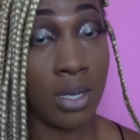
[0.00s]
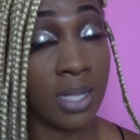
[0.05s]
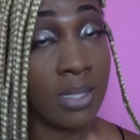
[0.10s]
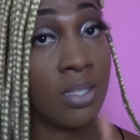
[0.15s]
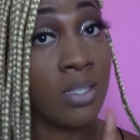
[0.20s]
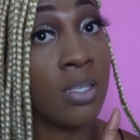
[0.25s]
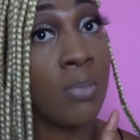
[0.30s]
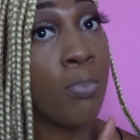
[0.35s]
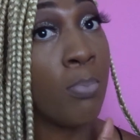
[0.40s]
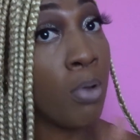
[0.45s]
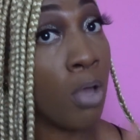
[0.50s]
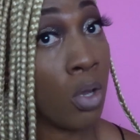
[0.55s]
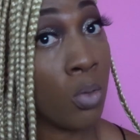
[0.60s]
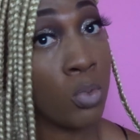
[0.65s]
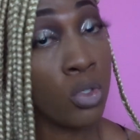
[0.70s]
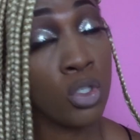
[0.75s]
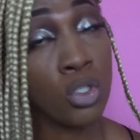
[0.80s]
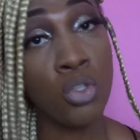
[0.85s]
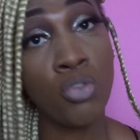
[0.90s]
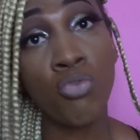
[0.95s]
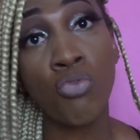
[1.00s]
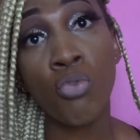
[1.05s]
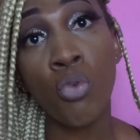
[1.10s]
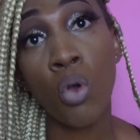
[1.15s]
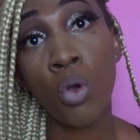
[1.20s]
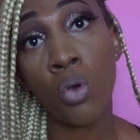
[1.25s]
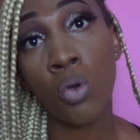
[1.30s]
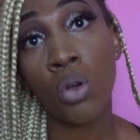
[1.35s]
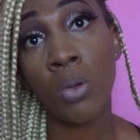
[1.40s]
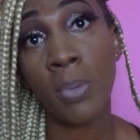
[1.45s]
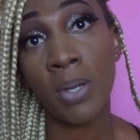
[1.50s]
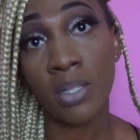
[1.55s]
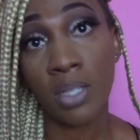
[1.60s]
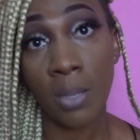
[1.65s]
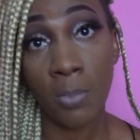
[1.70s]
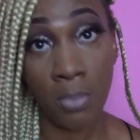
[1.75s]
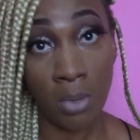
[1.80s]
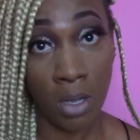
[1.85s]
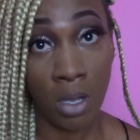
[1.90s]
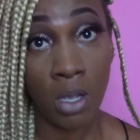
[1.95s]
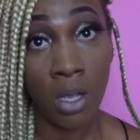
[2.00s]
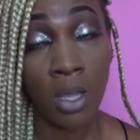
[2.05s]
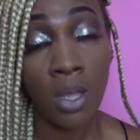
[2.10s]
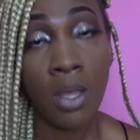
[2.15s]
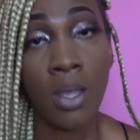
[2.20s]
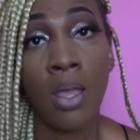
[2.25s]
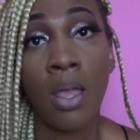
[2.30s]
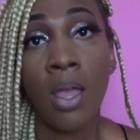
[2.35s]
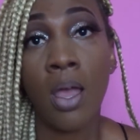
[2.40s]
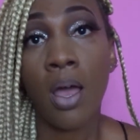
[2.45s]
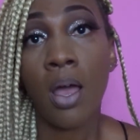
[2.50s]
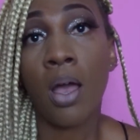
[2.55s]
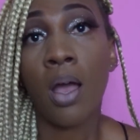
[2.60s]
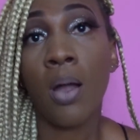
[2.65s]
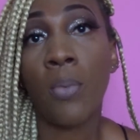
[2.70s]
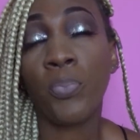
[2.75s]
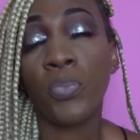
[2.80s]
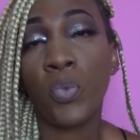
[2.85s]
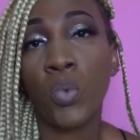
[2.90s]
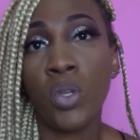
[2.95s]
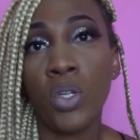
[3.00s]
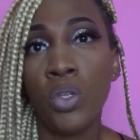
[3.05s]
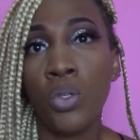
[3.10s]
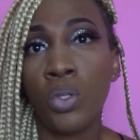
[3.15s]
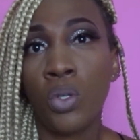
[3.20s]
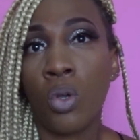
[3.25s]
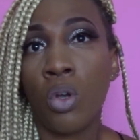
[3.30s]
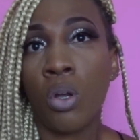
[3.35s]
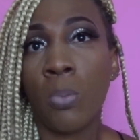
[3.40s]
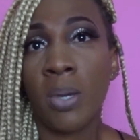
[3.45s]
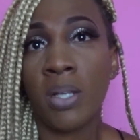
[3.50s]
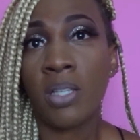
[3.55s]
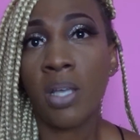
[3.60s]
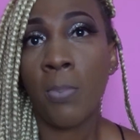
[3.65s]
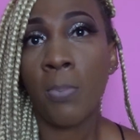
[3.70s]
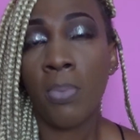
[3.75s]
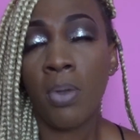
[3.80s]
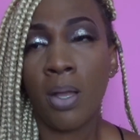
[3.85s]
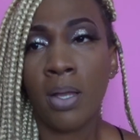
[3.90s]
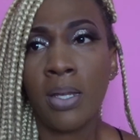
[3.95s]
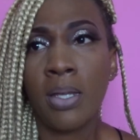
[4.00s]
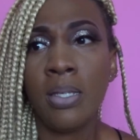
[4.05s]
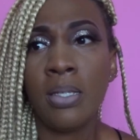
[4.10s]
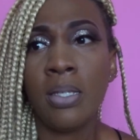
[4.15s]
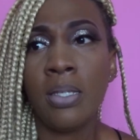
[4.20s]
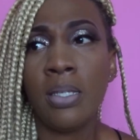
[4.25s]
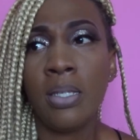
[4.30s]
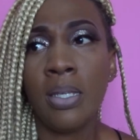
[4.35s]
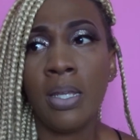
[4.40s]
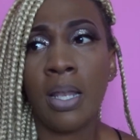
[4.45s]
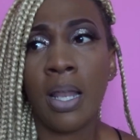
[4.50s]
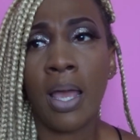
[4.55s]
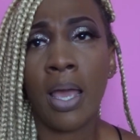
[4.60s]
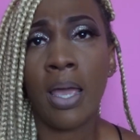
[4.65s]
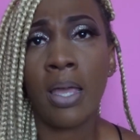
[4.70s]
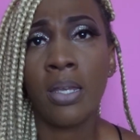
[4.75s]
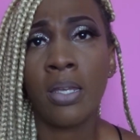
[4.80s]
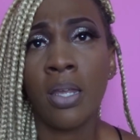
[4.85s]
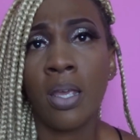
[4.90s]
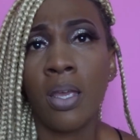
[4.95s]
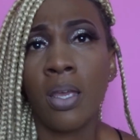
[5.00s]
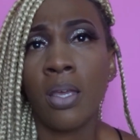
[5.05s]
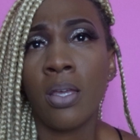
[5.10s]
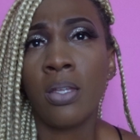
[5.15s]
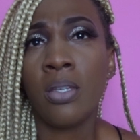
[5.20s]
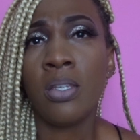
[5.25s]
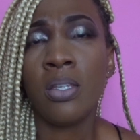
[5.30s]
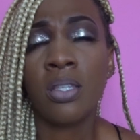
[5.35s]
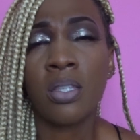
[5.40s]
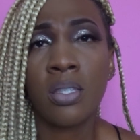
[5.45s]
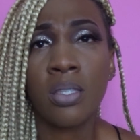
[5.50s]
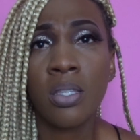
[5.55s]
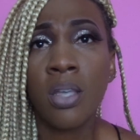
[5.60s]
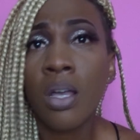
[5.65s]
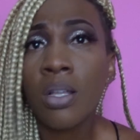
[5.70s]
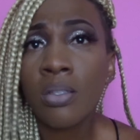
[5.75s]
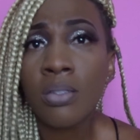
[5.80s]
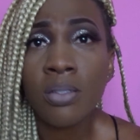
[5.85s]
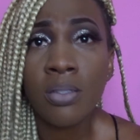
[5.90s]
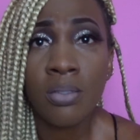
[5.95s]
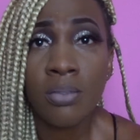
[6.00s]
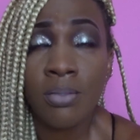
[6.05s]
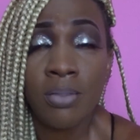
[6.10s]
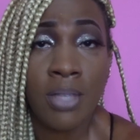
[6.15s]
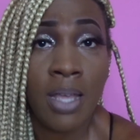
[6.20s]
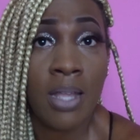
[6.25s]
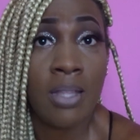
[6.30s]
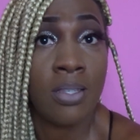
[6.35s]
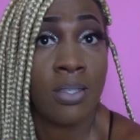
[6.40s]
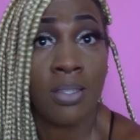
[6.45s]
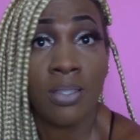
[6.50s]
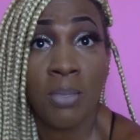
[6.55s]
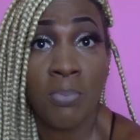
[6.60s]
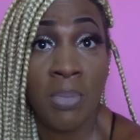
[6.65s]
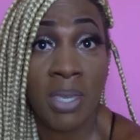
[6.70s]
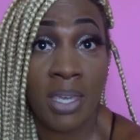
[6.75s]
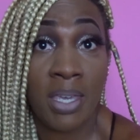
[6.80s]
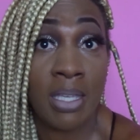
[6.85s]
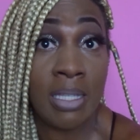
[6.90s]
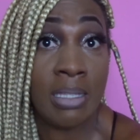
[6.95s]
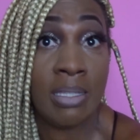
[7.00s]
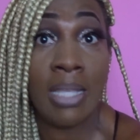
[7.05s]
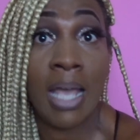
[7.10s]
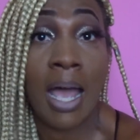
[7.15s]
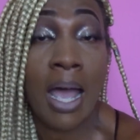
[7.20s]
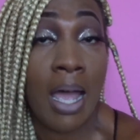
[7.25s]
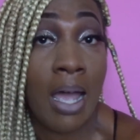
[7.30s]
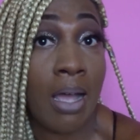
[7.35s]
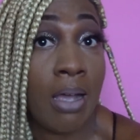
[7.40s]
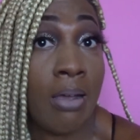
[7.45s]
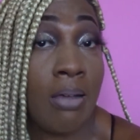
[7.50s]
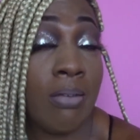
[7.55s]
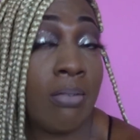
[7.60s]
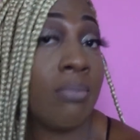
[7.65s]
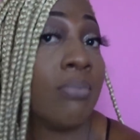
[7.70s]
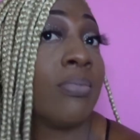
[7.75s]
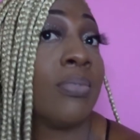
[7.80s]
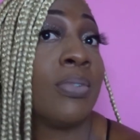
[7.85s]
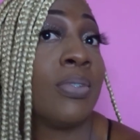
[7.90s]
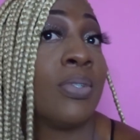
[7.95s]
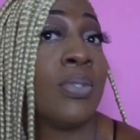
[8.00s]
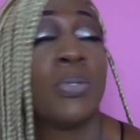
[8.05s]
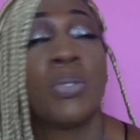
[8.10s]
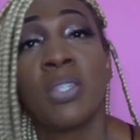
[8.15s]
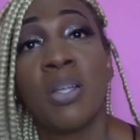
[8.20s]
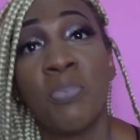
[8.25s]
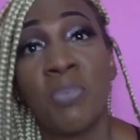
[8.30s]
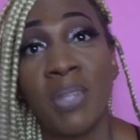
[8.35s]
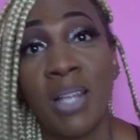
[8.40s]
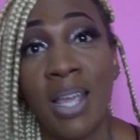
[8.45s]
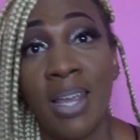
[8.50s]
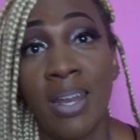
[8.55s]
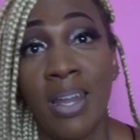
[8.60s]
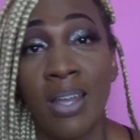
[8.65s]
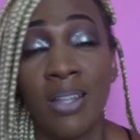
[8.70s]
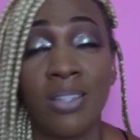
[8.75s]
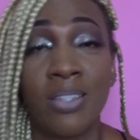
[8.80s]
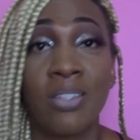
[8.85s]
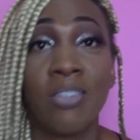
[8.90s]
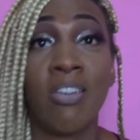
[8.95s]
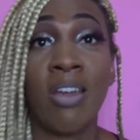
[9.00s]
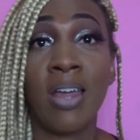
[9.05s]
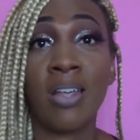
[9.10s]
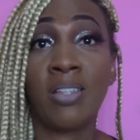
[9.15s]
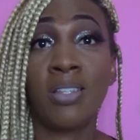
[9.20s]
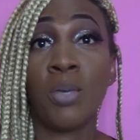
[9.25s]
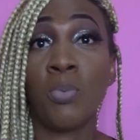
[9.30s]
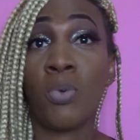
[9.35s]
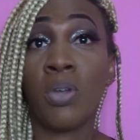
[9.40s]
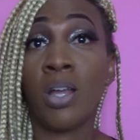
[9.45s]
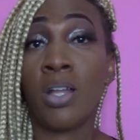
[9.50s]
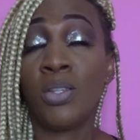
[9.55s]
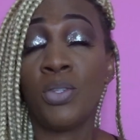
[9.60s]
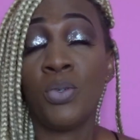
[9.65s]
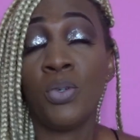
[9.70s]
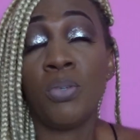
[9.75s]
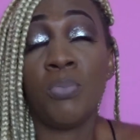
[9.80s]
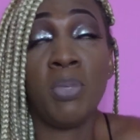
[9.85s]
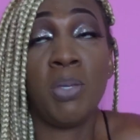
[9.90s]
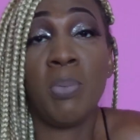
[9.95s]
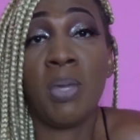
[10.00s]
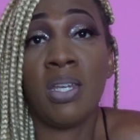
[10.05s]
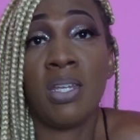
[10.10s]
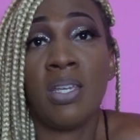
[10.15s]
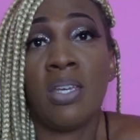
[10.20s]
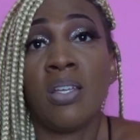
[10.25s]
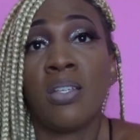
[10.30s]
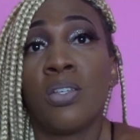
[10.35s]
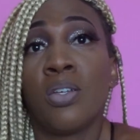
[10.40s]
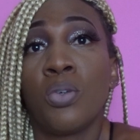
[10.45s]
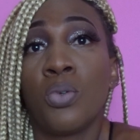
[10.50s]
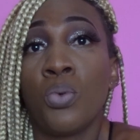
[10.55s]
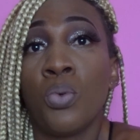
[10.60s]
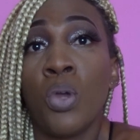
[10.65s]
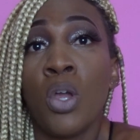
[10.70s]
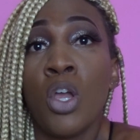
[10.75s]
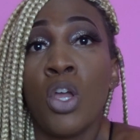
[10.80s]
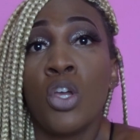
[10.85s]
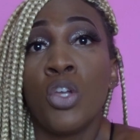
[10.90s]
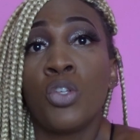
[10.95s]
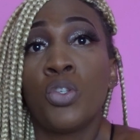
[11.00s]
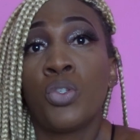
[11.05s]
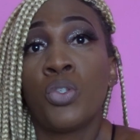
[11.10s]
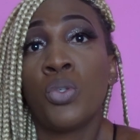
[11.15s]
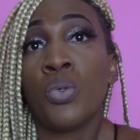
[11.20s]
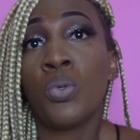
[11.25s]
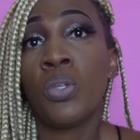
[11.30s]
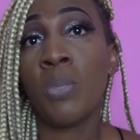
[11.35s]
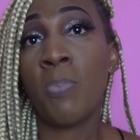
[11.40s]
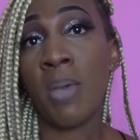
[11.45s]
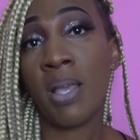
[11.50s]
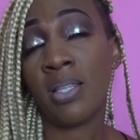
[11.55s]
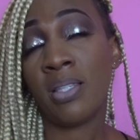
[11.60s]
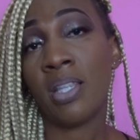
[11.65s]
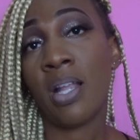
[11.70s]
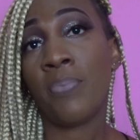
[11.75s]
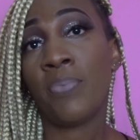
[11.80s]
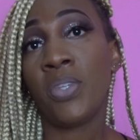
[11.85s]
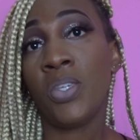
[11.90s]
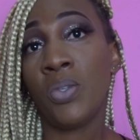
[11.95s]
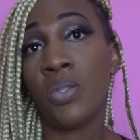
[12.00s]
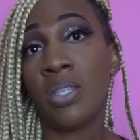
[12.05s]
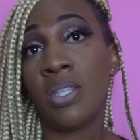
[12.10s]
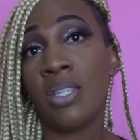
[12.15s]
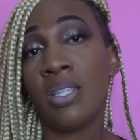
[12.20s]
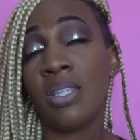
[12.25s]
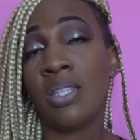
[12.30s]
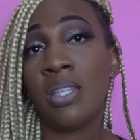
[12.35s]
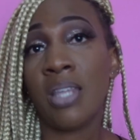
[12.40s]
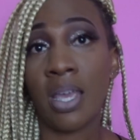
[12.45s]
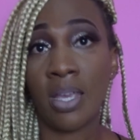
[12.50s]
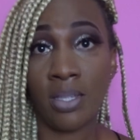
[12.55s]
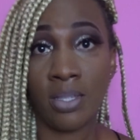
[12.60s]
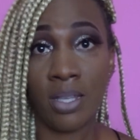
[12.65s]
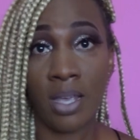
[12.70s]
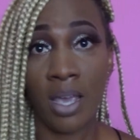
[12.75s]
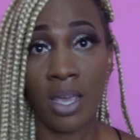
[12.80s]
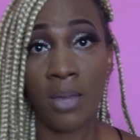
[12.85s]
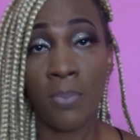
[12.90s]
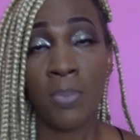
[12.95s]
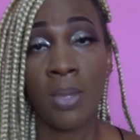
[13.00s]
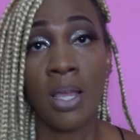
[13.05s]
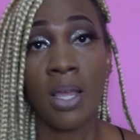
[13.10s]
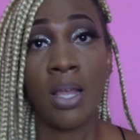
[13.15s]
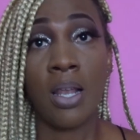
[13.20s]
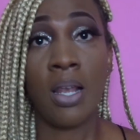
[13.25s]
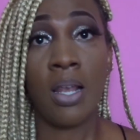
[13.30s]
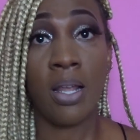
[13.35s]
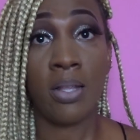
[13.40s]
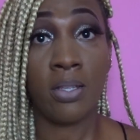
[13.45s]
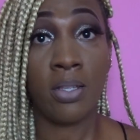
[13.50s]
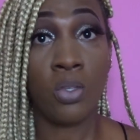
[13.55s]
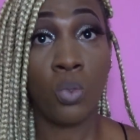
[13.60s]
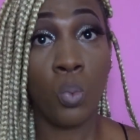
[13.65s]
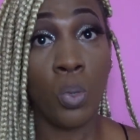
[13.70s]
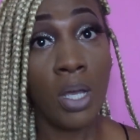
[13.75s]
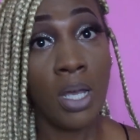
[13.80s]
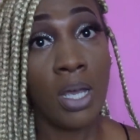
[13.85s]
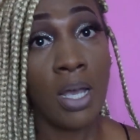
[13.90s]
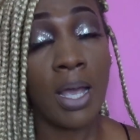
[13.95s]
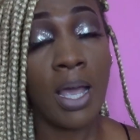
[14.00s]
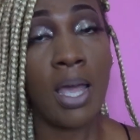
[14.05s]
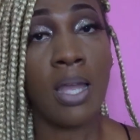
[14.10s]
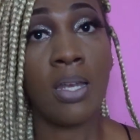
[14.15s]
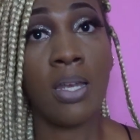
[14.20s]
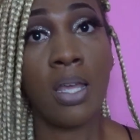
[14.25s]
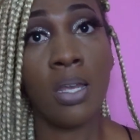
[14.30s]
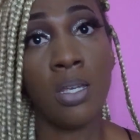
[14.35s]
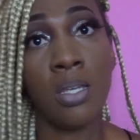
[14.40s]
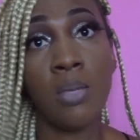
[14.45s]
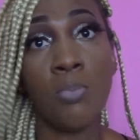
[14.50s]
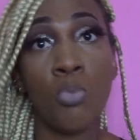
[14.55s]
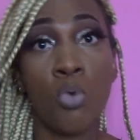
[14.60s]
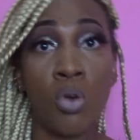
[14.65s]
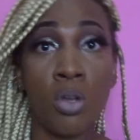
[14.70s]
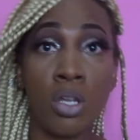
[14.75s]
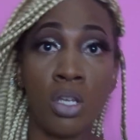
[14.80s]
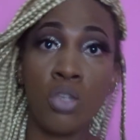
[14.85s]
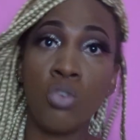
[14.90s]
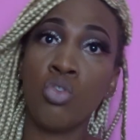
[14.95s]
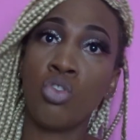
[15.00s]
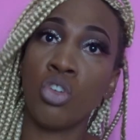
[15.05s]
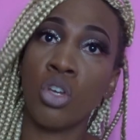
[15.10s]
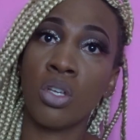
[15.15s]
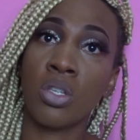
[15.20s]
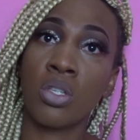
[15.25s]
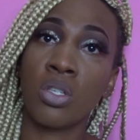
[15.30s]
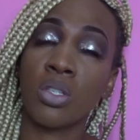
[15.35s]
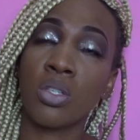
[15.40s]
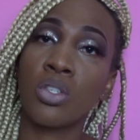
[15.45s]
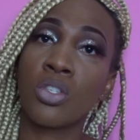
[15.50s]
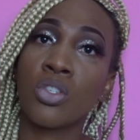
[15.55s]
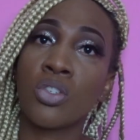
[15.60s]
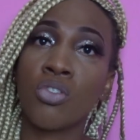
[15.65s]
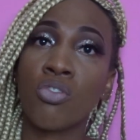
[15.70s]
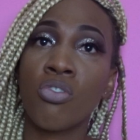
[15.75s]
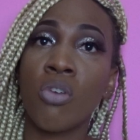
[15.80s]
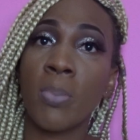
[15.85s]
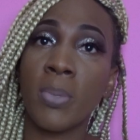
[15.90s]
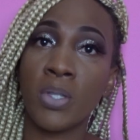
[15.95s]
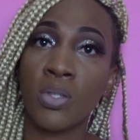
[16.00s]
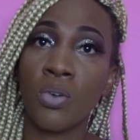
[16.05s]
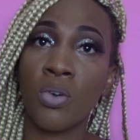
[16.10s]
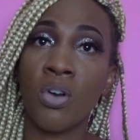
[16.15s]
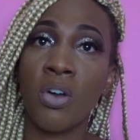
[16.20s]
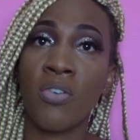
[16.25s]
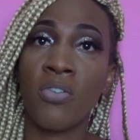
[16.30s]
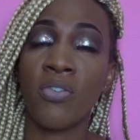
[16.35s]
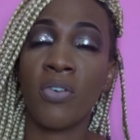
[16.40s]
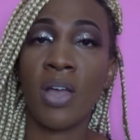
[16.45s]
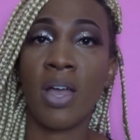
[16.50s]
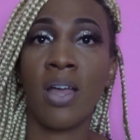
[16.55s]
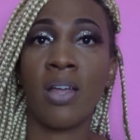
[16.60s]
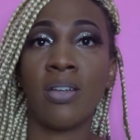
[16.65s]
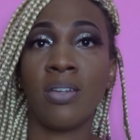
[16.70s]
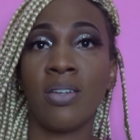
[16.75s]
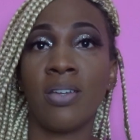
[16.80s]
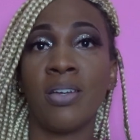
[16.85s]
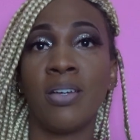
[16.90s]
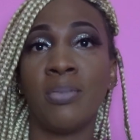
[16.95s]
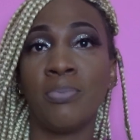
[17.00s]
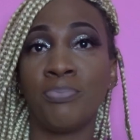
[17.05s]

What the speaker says: that is the block which is the raw cocoa butter block, when you use cocoa butter block in the daylight, the sun tends to make it dark or something like that, right? Someone had told me many years ago. So the best time to use it is in night time. Let it work, and then in the morning you just scrub it off, and